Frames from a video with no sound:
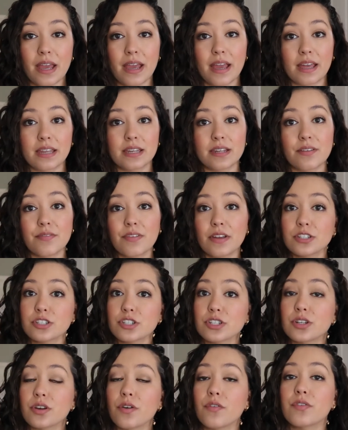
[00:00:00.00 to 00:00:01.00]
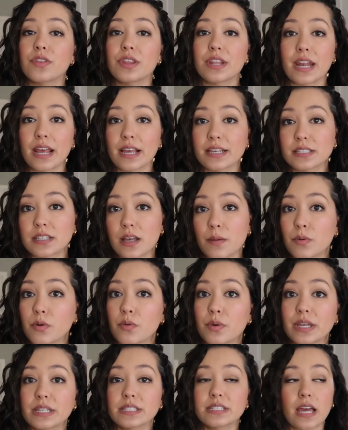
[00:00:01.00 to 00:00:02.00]
And eventually over the next couple
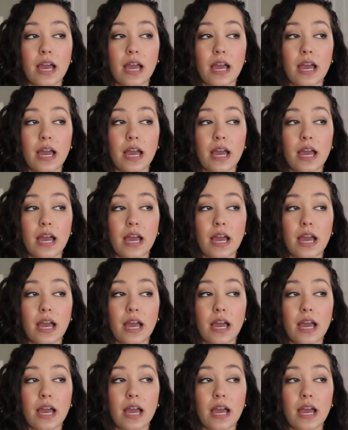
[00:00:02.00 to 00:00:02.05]
weeks,